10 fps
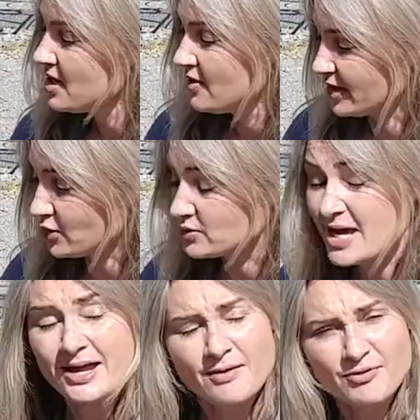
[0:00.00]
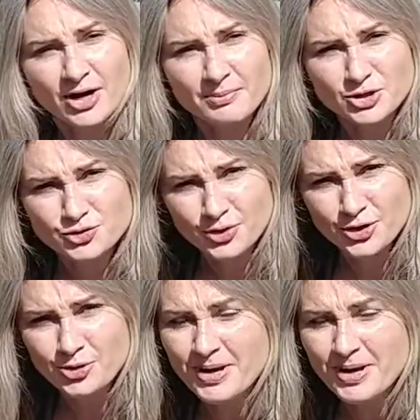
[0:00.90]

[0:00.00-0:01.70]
they don't take up very much room,